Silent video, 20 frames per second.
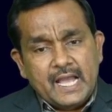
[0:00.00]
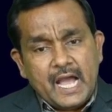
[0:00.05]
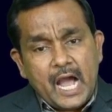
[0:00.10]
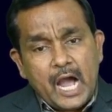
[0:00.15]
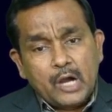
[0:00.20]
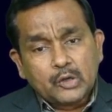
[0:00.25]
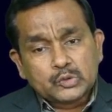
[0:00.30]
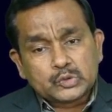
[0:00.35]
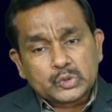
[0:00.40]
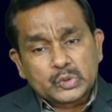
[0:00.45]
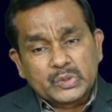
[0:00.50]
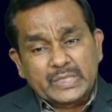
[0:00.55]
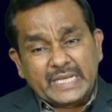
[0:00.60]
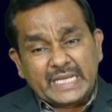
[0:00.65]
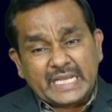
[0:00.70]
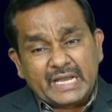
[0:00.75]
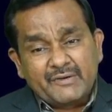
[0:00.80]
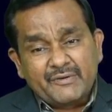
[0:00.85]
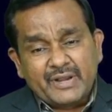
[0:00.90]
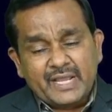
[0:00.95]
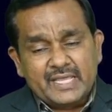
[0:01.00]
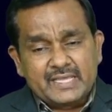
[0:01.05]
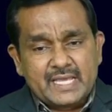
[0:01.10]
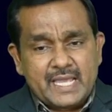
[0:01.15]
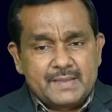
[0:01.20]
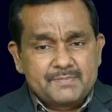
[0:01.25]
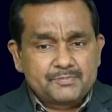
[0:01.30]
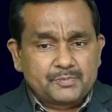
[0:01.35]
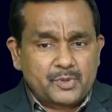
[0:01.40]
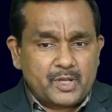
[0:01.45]
how to recover the
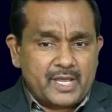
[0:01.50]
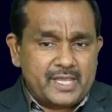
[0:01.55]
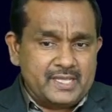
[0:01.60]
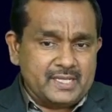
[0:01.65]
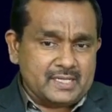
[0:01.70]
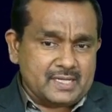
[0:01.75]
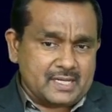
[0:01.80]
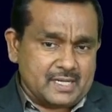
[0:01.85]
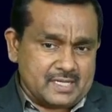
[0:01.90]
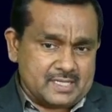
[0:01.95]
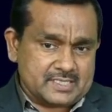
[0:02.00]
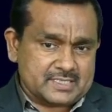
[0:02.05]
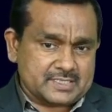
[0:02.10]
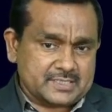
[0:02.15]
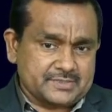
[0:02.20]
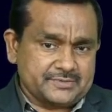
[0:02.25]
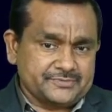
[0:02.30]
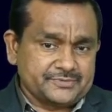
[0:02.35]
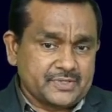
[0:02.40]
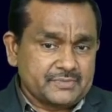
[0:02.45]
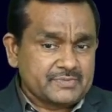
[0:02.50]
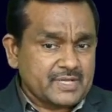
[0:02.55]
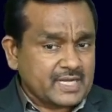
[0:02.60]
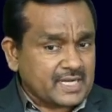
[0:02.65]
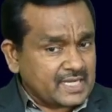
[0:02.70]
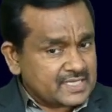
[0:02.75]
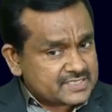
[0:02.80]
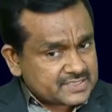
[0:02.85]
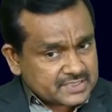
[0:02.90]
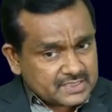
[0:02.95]
employee cost from the
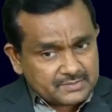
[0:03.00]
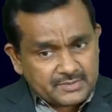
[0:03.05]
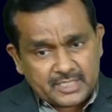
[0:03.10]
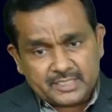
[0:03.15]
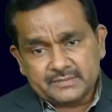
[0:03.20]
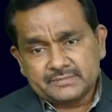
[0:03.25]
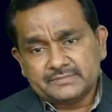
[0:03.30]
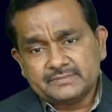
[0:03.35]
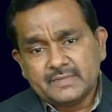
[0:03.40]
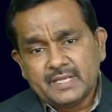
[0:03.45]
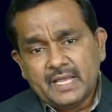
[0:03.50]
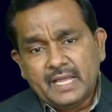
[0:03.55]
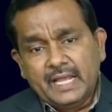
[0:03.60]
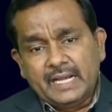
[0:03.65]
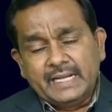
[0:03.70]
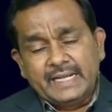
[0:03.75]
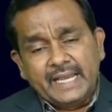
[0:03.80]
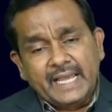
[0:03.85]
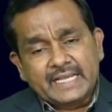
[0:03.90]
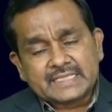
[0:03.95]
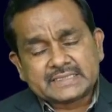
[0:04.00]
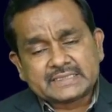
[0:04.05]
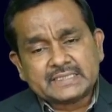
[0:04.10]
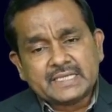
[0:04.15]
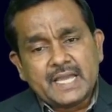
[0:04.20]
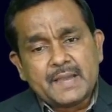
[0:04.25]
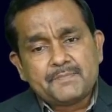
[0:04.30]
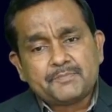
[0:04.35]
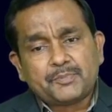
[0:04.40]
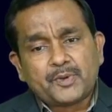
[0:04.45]
customer. Next,
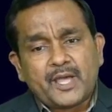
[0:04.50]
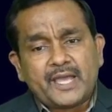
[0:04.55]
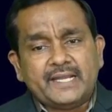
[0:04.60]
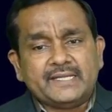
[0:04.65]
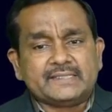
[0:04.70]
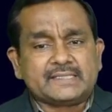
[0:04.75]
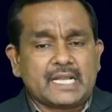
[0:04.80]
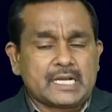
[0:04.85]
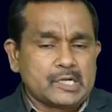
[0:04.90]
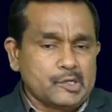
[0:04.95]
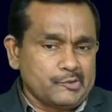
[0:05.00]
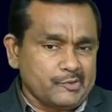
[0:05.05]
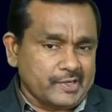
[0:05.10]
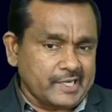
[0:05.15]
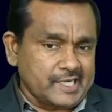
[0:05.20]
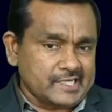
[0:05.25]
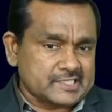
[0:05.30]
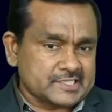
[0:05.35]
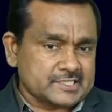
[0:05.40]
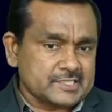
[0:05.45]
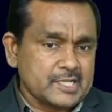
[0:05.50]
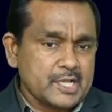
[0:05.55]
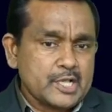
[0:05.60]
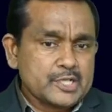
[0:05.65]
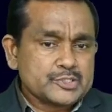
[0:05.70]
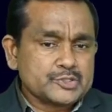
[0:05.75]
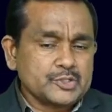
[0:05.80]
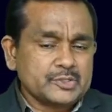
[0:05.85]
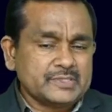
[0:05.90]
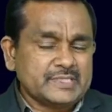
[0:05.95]
employee turnover rates.
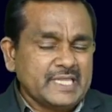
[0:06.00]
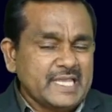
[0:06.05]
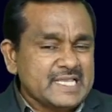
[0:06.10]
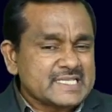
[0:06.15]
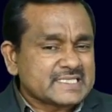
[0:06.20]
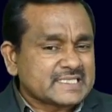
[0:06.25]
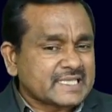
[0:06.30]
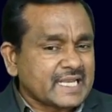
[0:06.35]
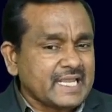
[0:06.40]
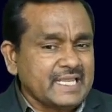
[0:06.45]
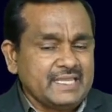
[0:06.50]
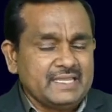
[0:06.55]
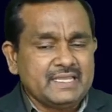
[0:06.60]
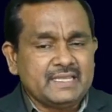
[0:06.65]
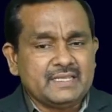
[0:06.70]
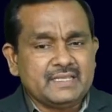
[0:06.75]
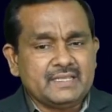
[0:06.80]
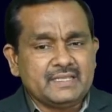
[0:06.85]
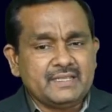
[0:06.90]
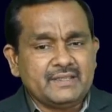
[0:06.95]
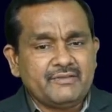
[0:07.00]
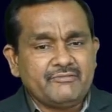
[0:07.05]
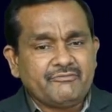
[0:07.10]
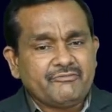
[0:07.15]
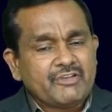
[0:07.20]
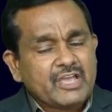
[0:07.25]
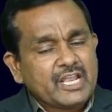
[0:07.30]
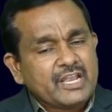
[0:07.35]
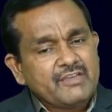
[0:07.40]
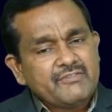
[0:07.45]
So these three
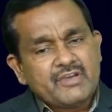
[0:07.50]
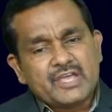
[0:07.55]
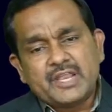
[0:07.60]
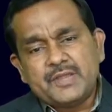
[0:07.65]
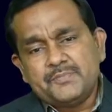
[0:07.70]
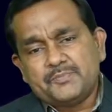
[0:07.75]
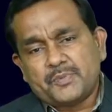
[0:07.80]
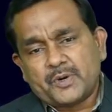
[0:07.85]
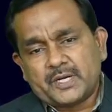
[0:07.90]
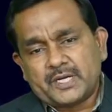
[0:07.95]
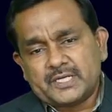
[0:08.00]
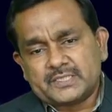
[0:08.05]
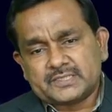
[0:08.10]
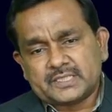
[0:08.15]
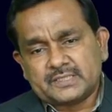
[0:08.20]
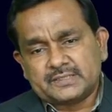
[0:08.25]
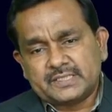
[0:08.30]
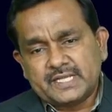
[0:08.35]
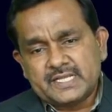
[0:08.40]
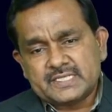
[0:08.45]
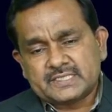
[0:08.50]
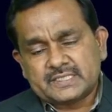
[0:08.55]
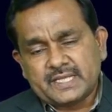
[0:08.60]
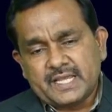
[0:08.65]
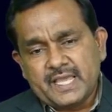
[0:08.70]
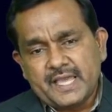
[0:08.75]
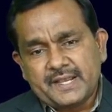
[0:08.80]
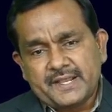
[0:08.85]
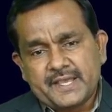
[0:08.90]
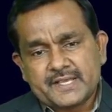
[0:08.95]
very important, sir. These
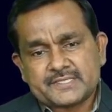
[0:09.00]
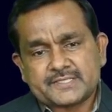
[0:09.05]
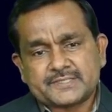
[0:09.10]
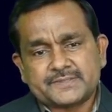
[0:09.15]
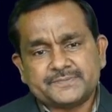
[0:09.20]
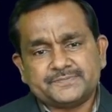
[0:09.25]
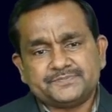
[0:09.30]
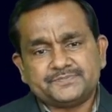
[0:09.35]
three areas.